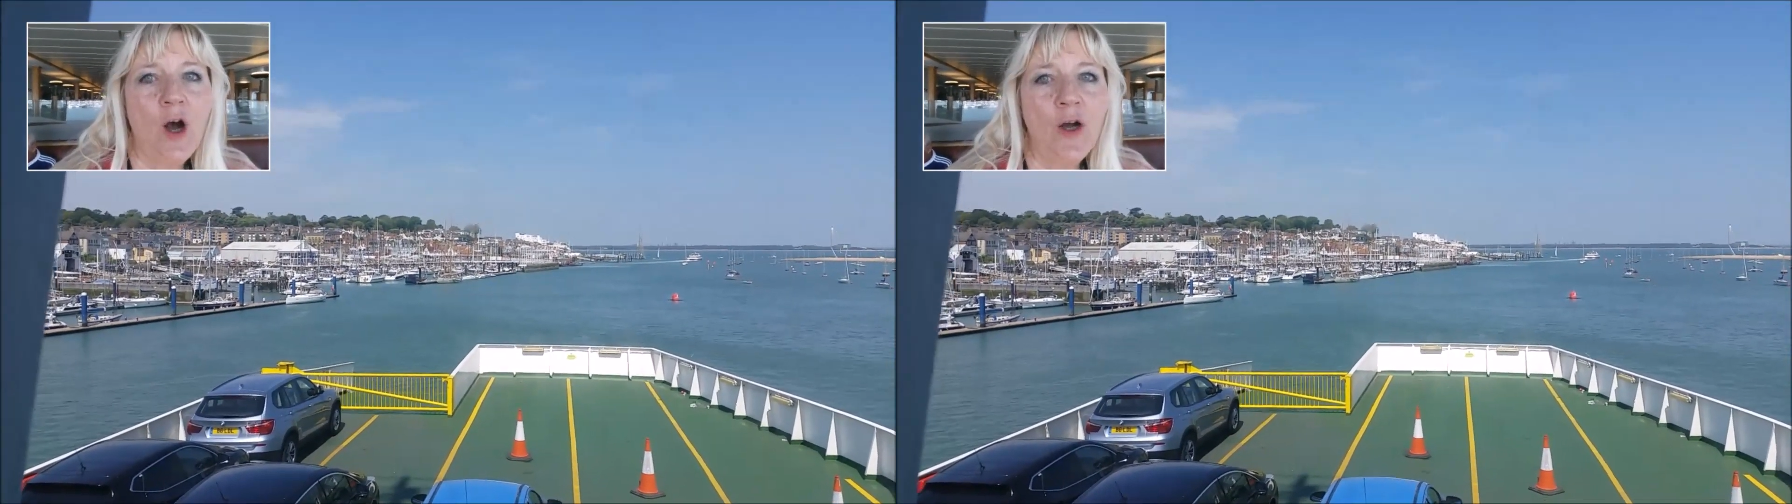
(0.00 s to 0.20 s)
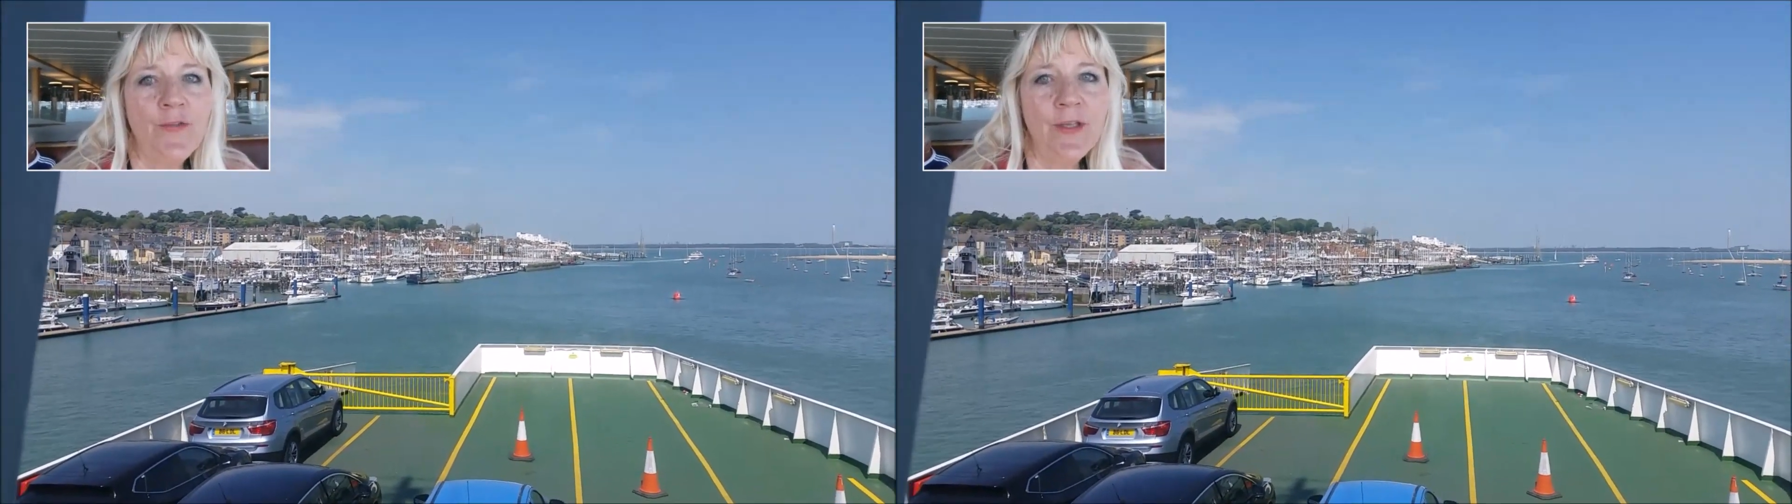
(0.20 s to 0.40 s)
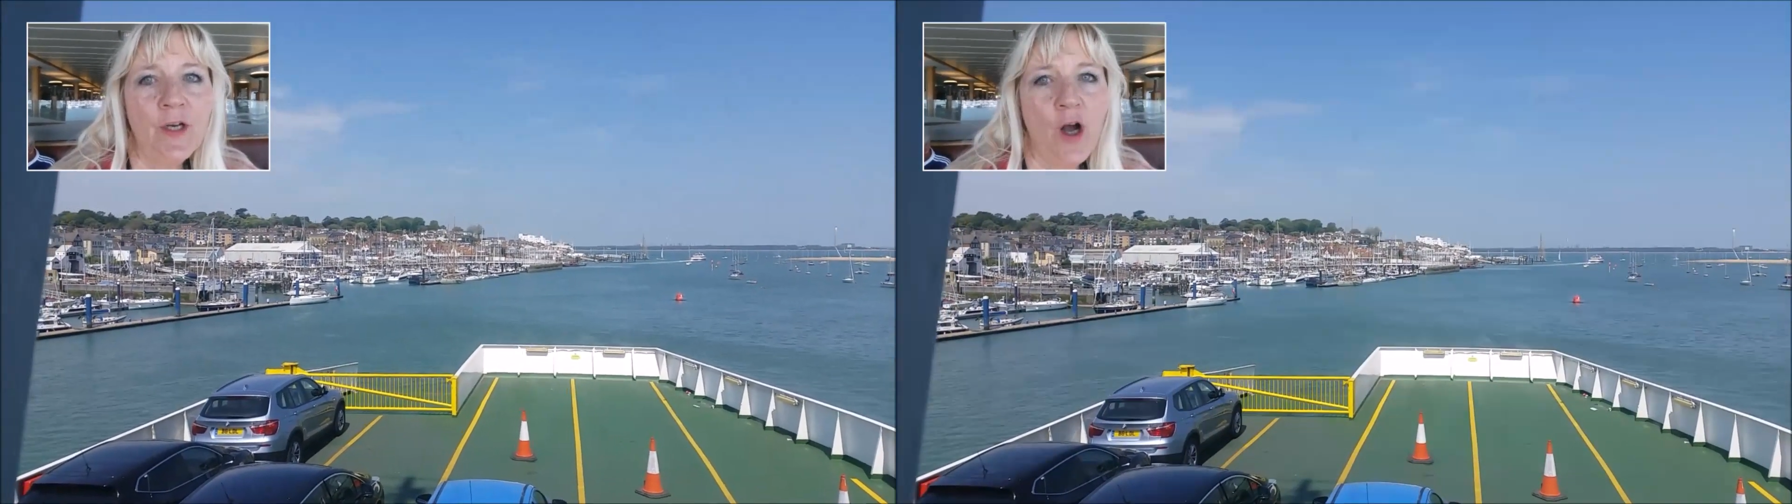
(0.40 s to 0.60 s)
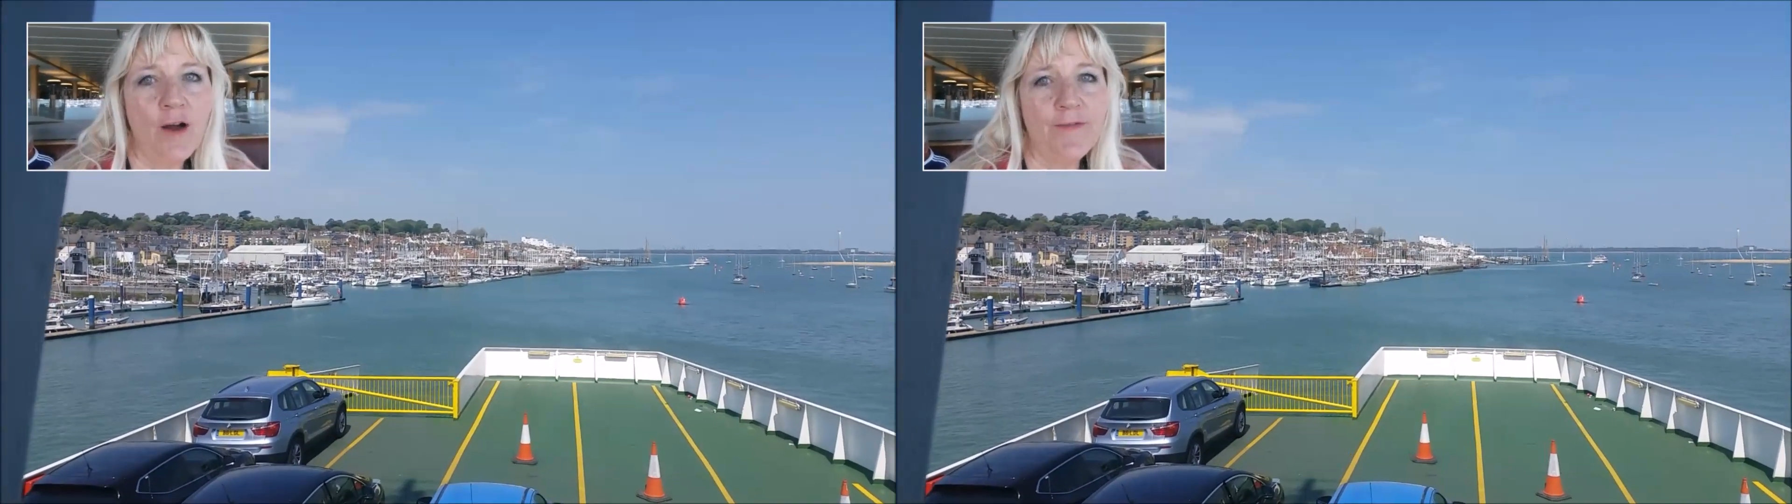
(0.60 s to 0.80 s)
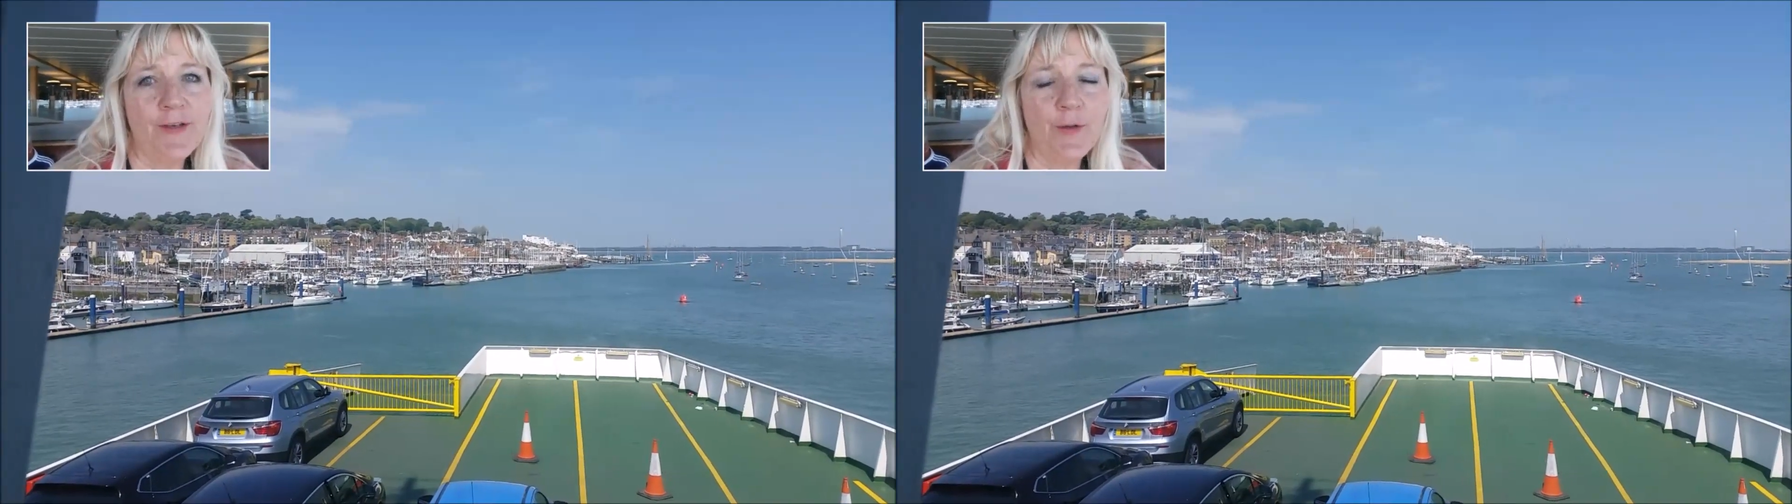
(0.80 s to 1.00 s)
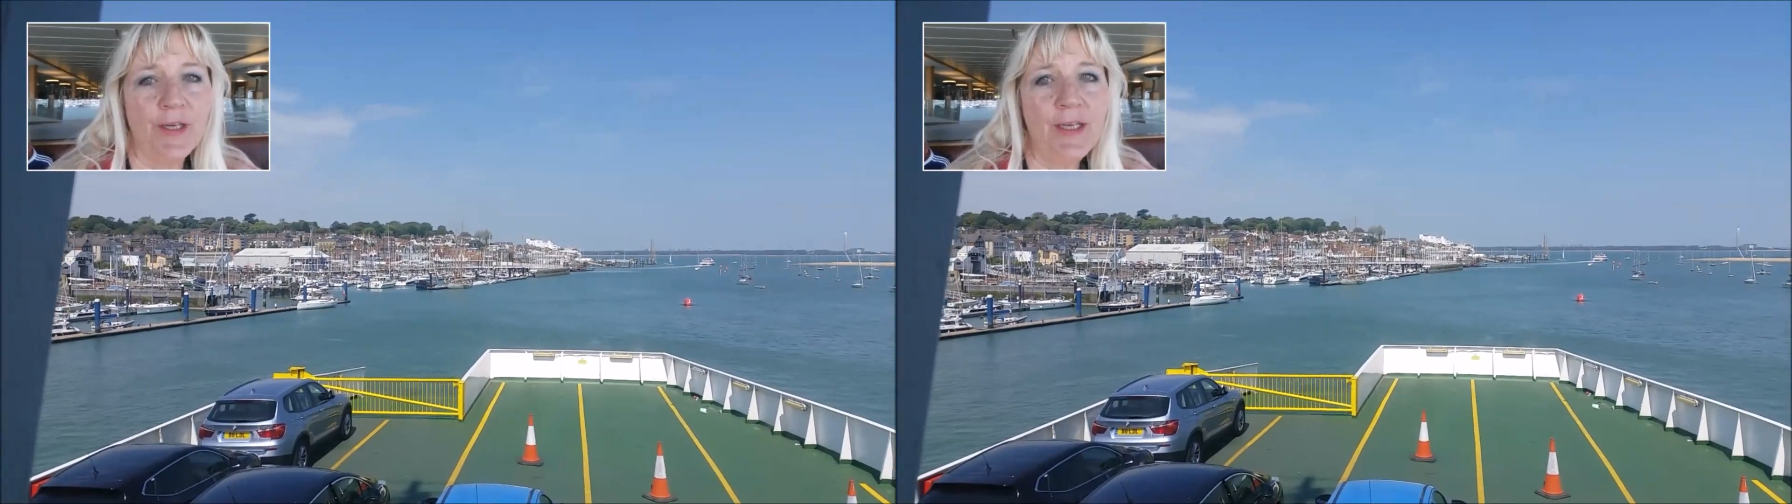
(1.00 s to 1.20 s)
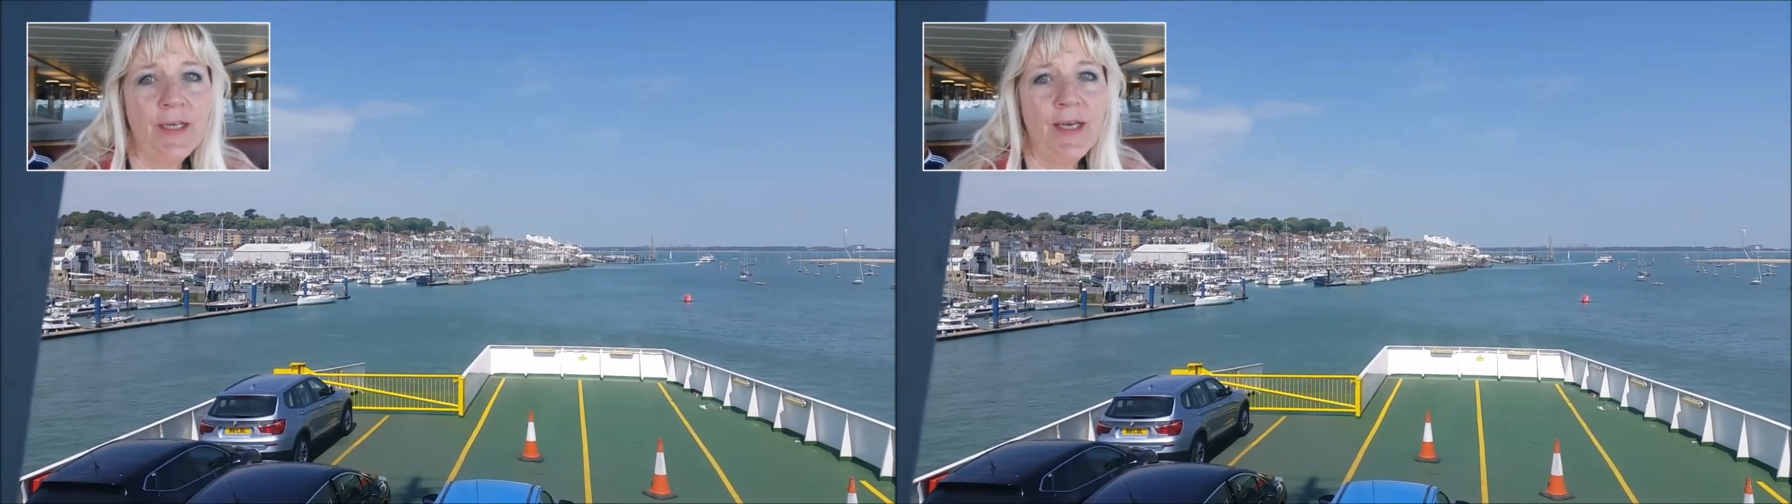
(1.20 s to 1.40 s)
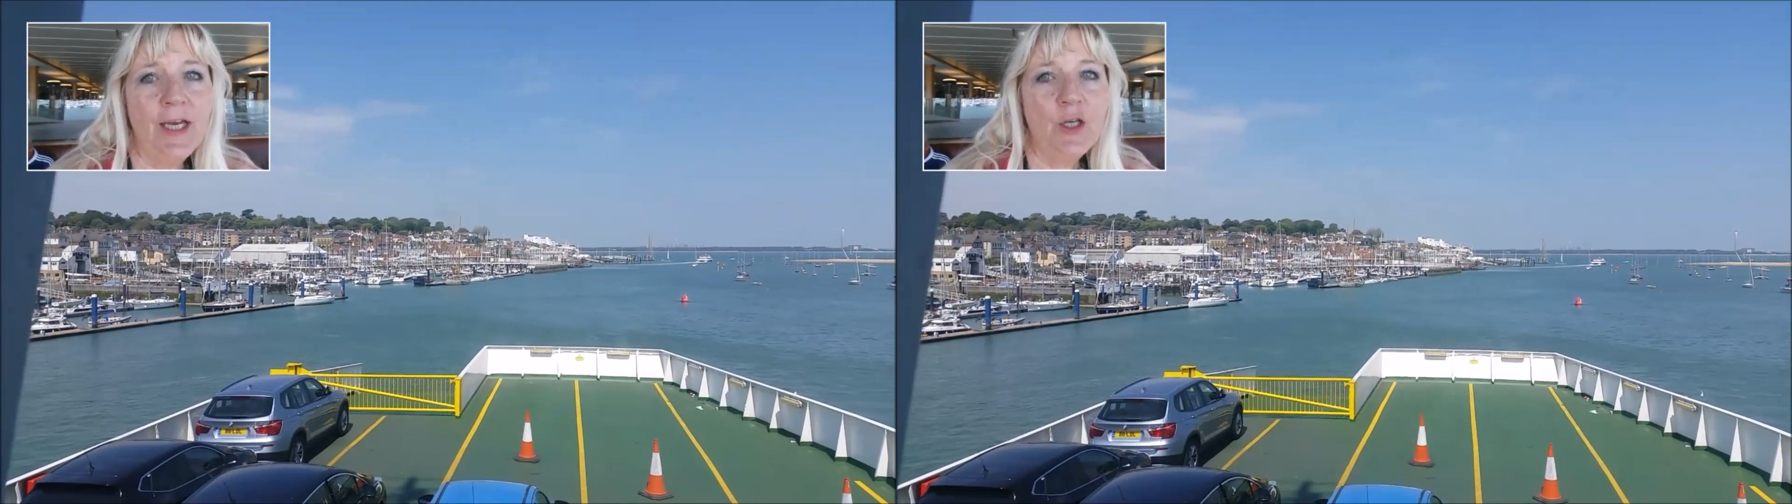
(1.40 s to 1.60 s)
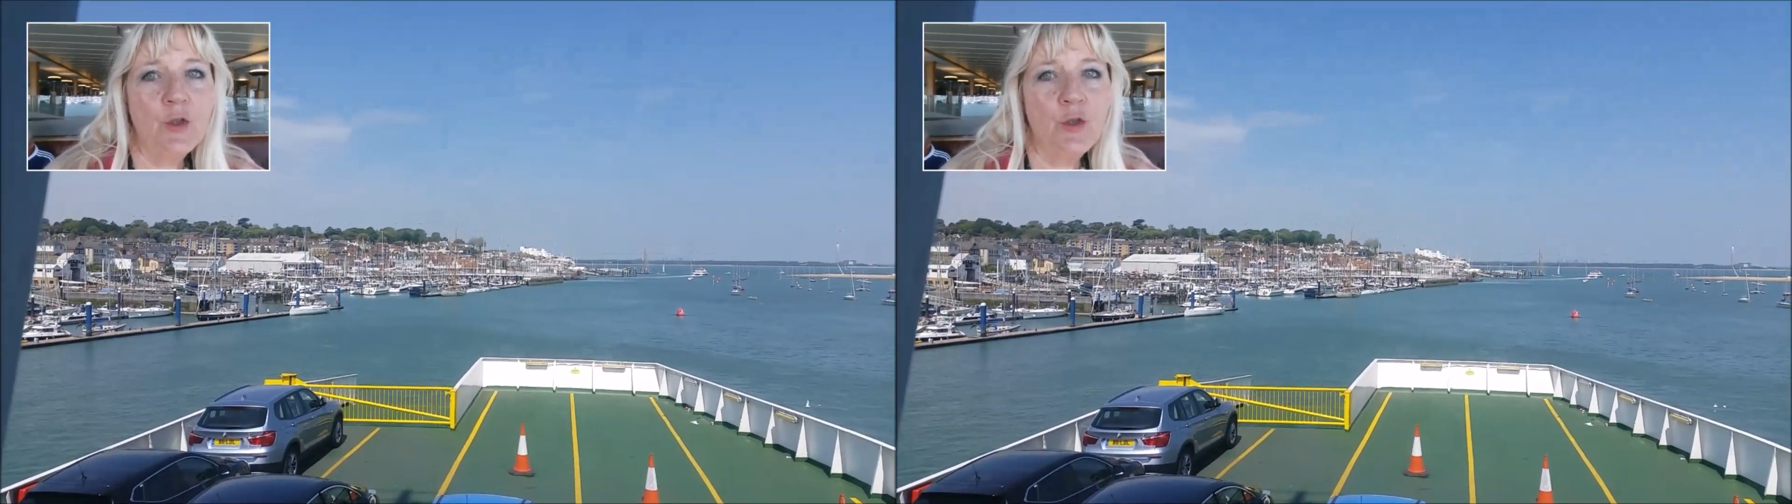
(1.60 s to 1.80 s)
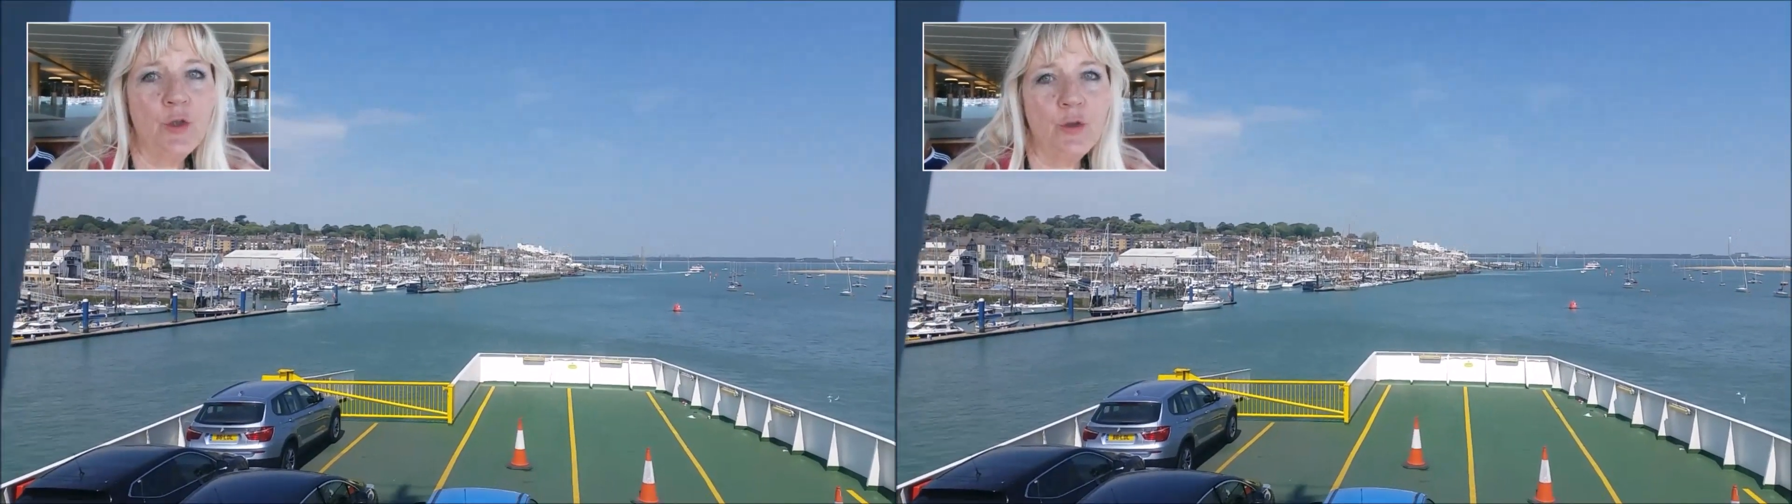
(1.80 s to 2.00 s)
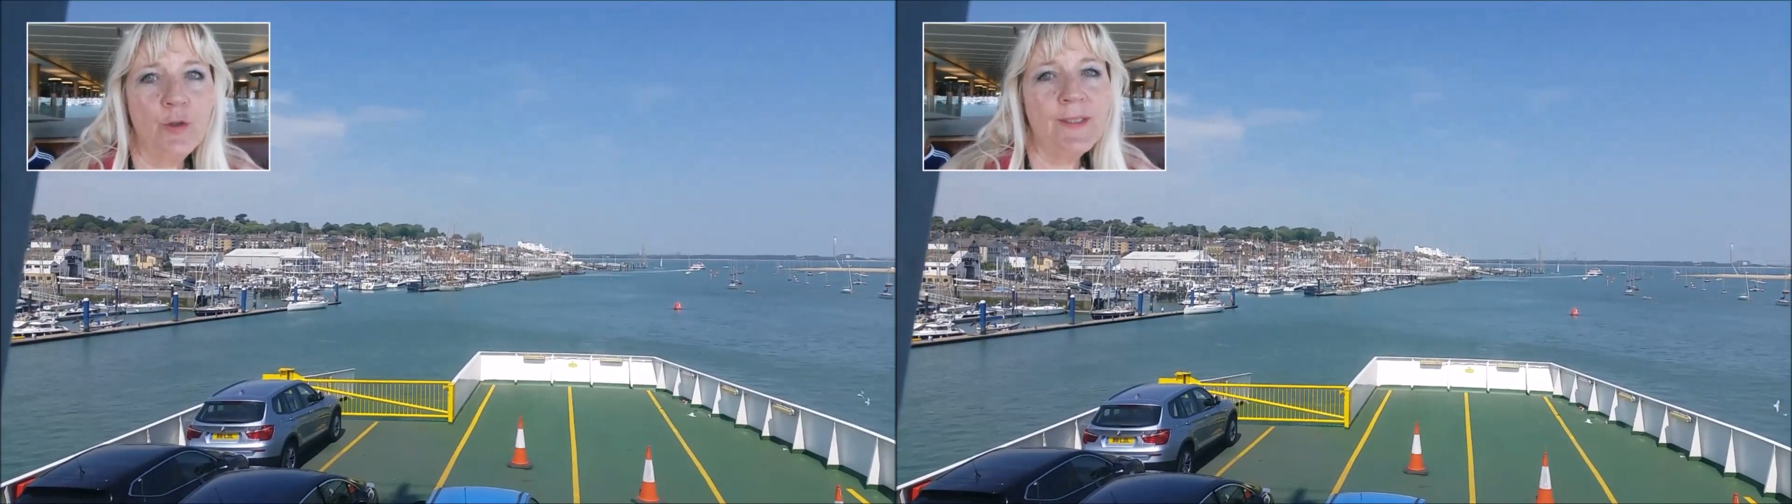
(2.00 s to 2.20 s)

on the car ferry to